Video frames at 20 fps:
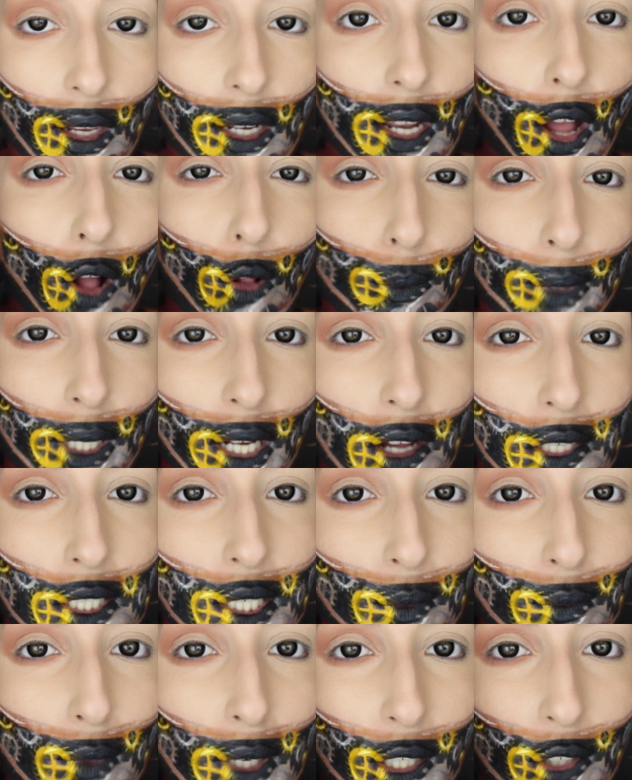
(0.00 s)
And I'll be
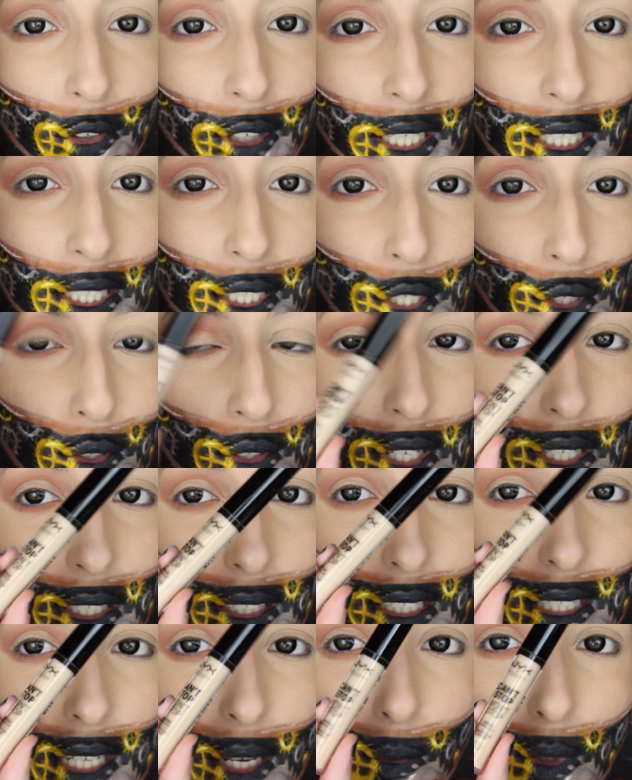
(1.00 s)
cutting my crease
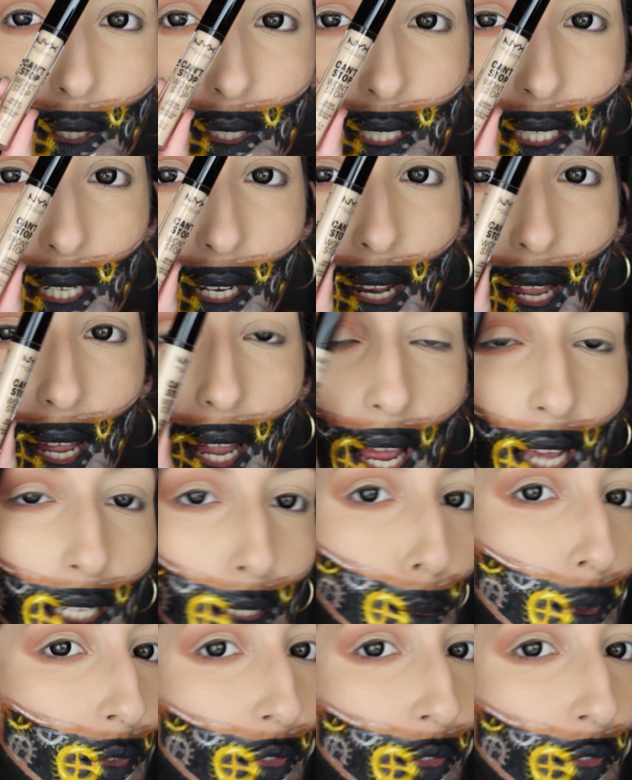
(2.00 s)
using the same concealer as